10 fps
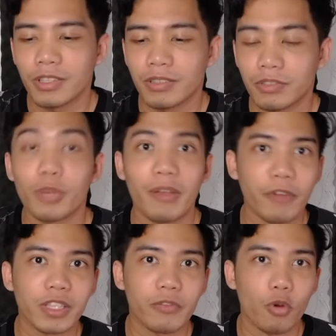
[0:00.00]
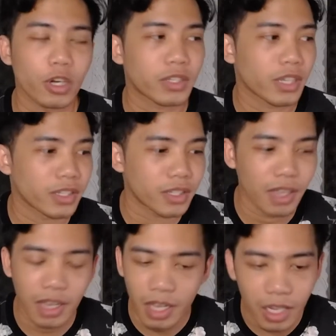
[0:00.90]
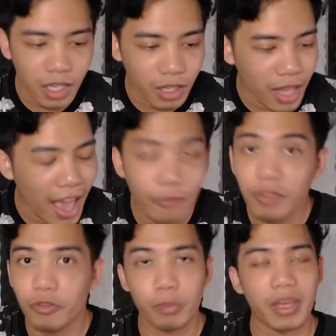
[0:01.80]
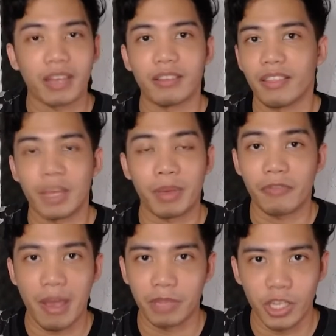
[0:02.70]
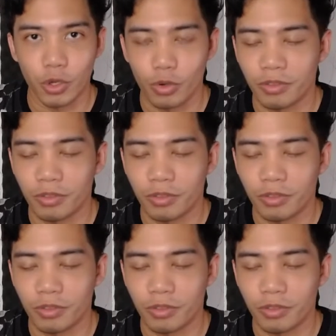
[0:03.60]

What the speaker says: To my friends, of course, because heaven forbid that my family knew.